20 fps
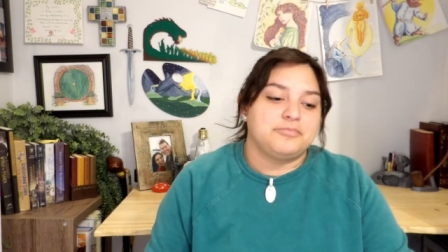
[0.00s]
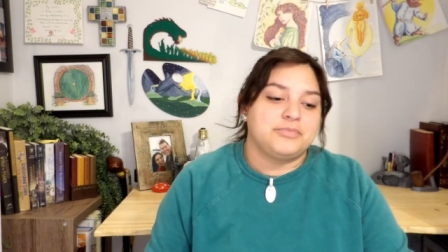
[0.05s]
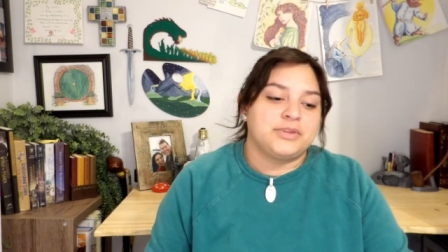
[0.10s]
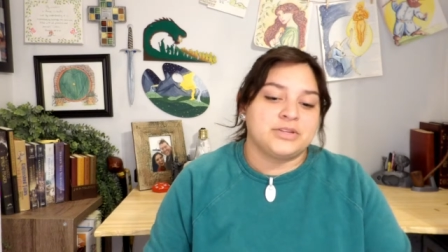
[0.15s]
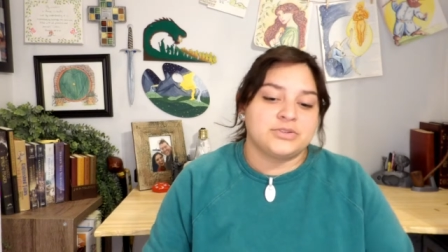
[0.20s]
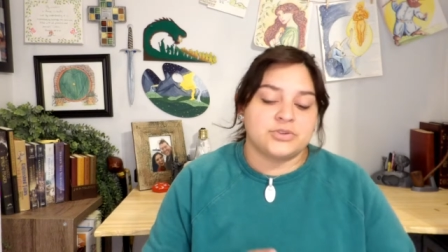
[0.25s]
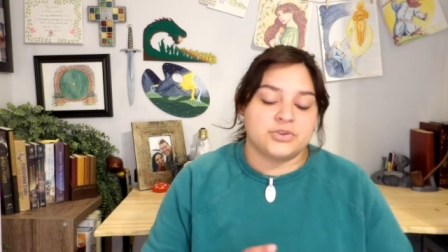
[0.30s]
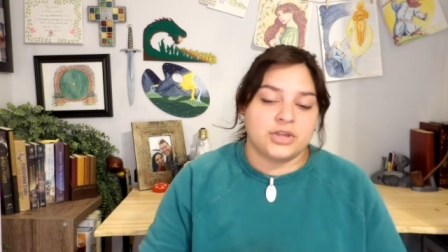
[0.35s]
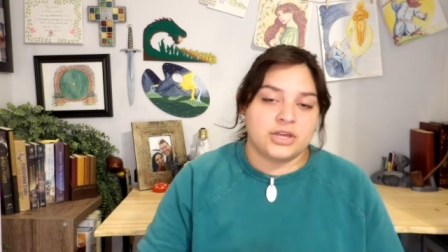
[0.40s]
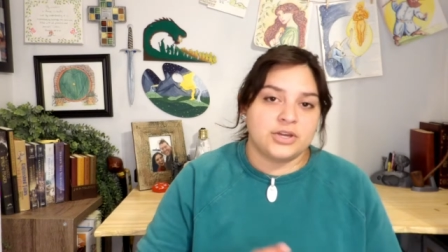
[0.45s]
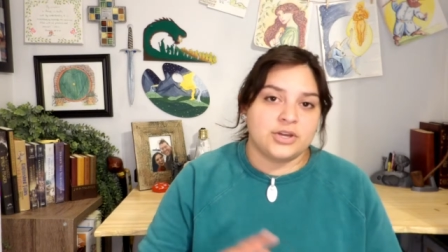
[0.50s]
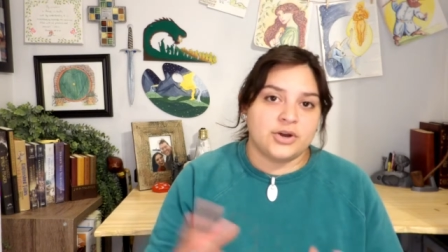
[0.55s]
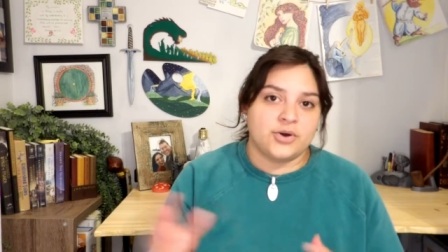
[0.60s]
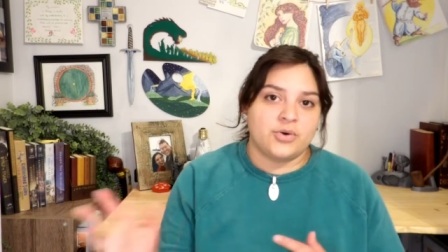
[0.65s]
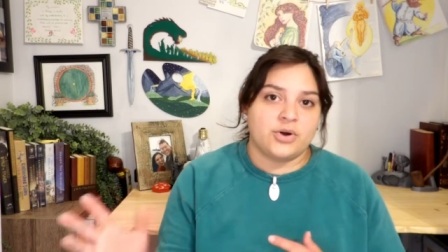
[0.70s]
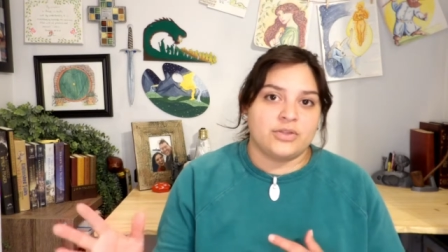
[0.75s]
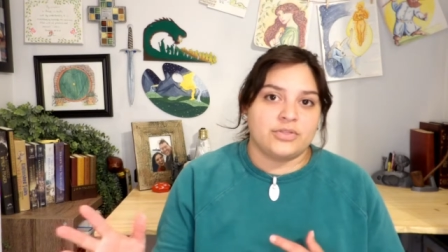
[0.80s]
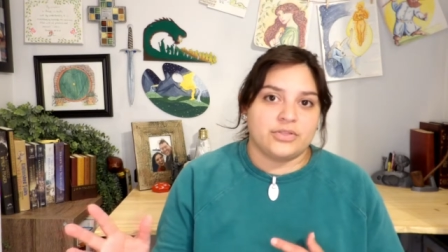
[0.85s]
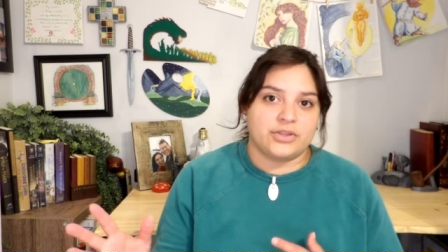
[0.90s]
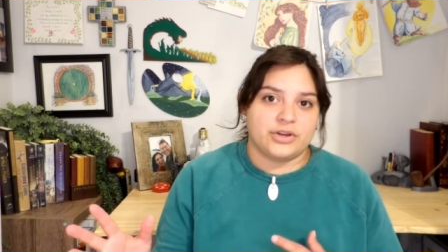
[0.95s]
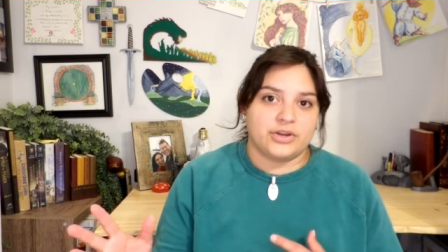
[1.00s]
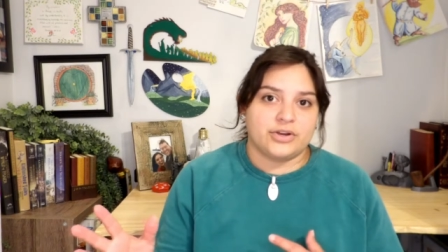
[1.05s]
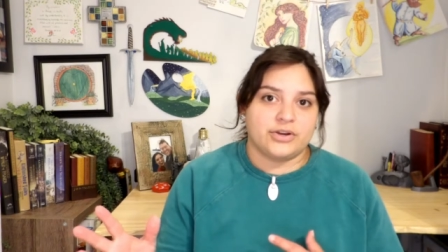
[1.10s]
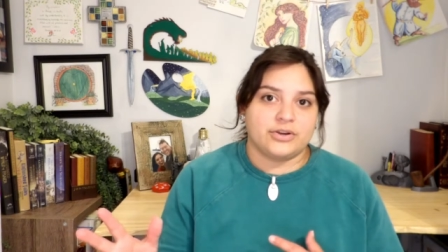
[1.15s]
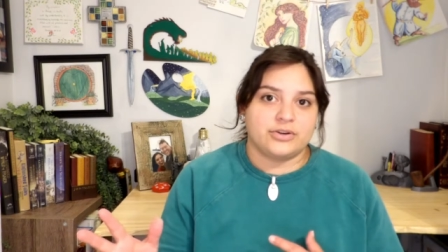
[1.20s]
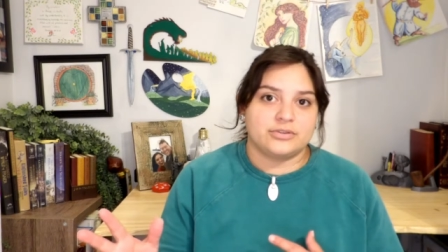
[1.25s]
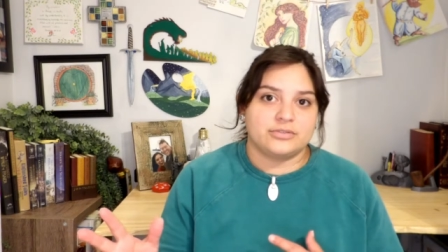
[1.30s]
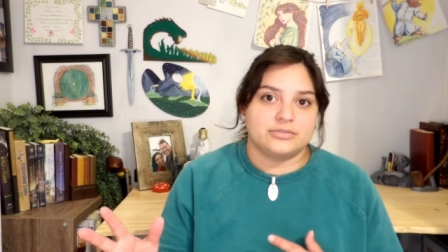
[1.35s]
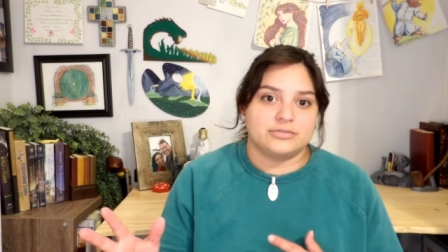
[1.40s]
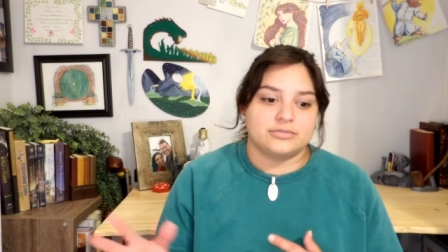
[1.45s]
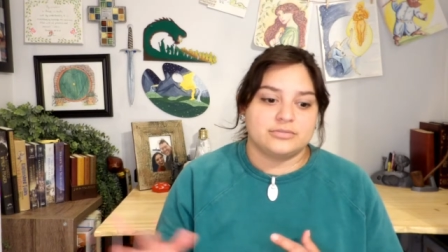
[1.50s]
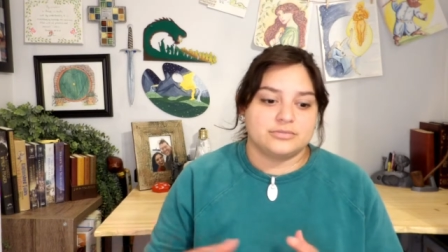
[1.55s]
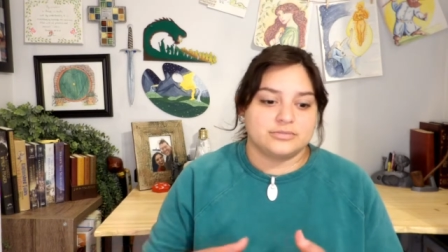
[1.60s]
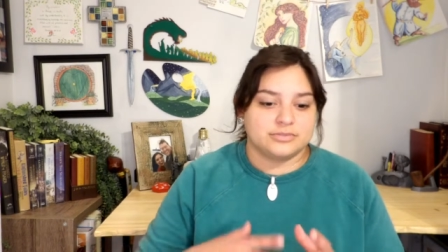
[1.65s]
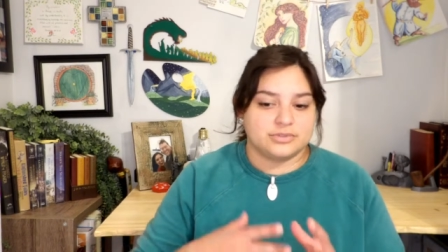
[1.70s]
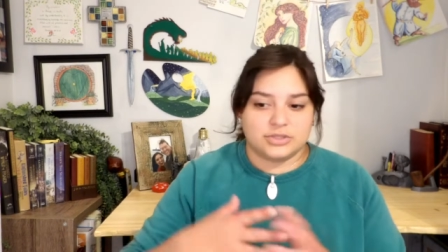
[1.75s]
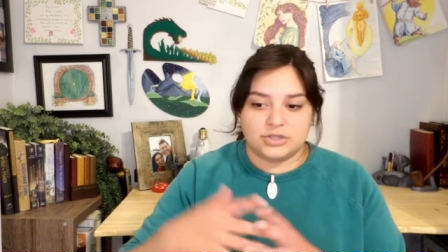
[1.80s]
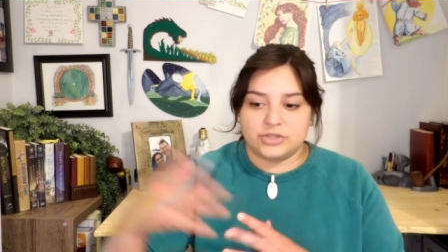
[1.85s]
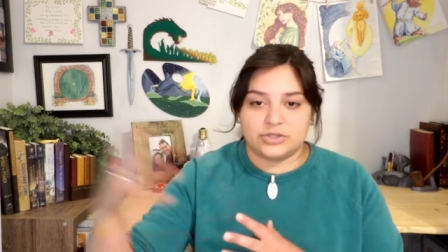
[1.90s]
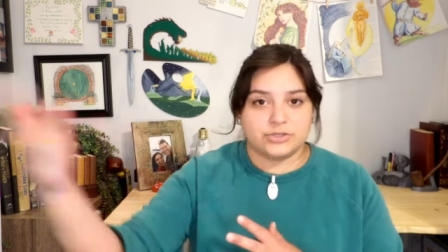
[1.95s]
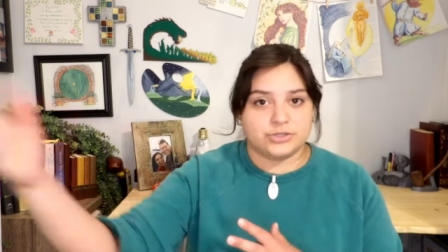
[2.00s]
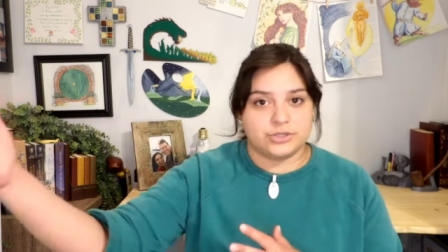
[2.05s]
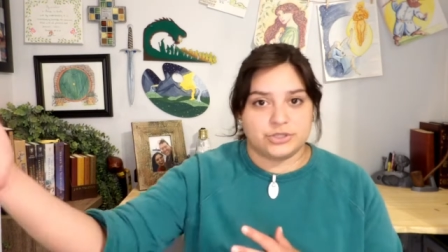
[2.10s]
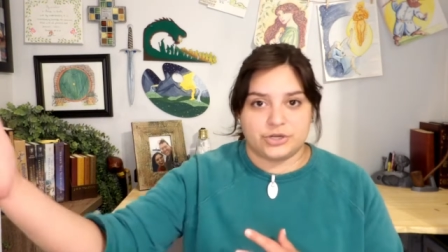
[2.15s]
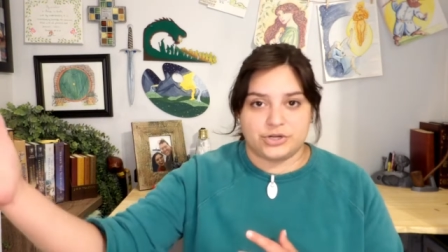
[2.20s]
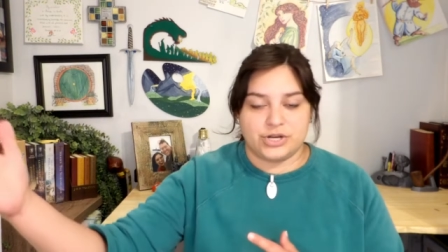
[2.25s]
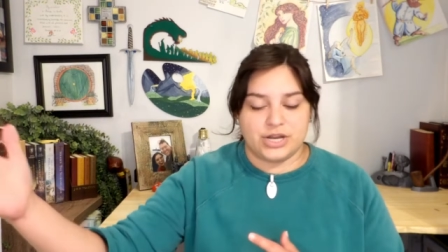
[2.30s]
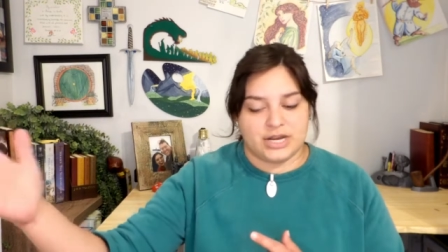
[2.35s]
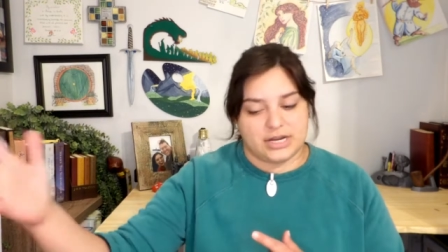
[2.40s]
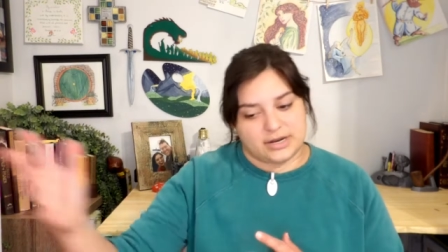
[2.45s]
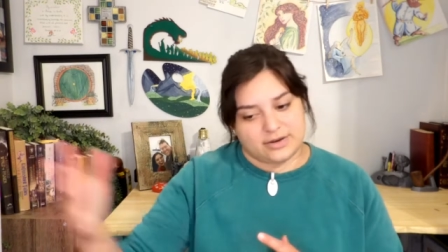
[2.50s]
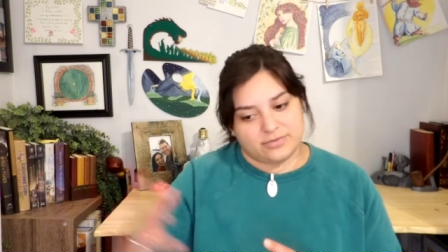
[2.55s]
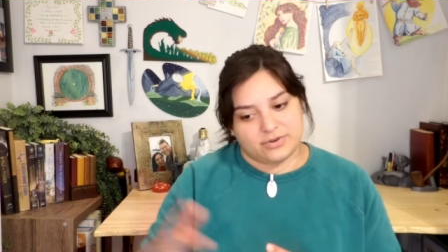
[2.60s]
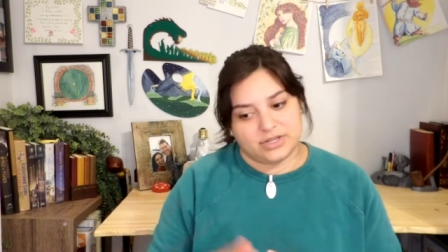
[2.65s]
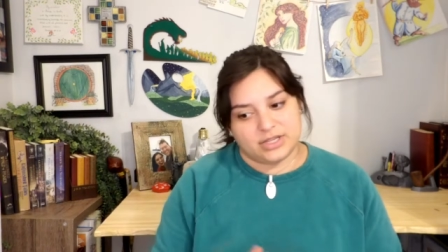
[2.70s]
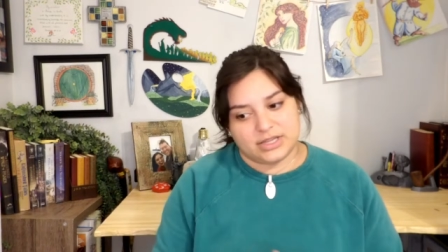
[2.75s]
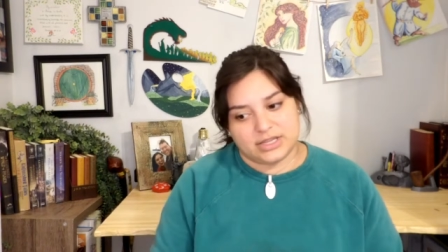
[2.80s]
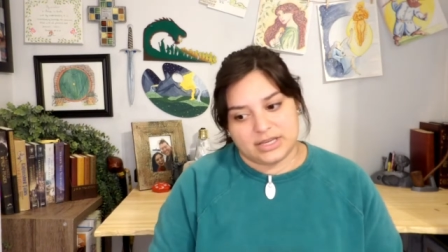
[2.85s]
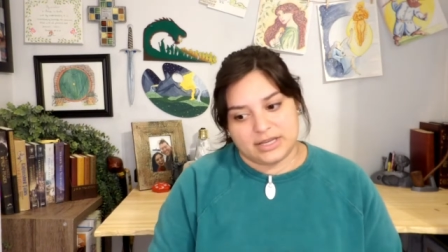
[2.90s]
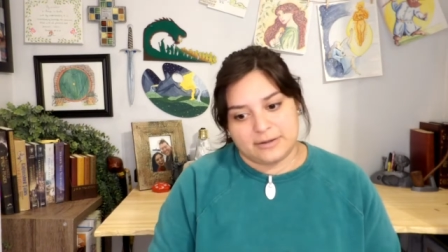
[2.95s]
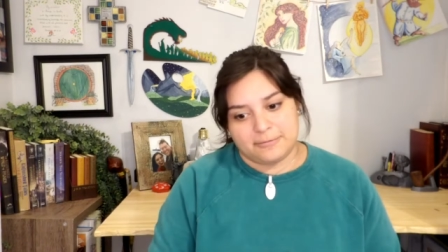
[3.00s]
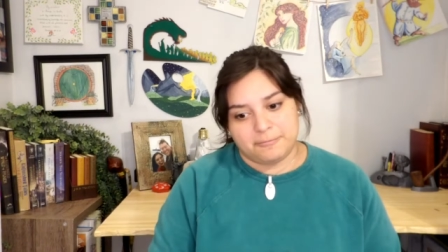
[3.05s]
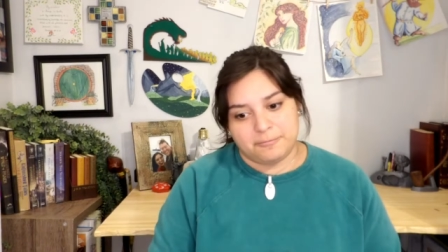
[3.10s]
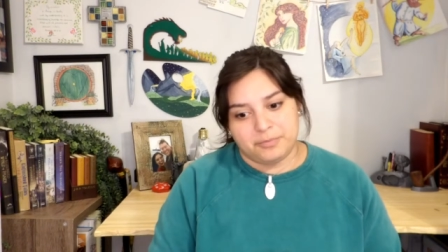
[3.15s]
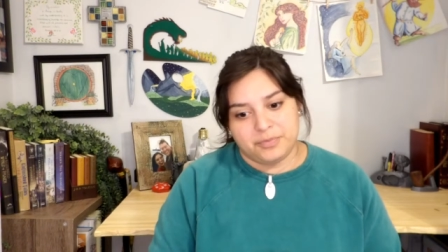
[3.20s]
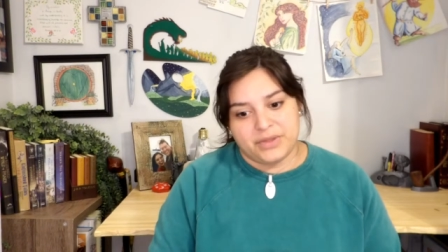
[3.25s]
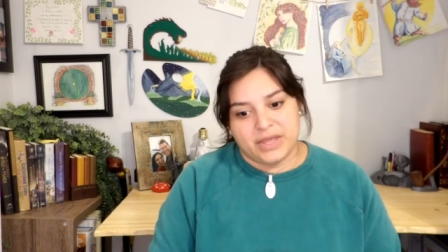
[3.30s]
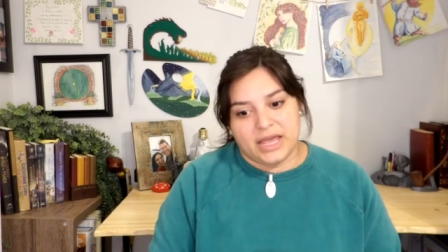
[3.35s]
and so they go on their their journey and everything,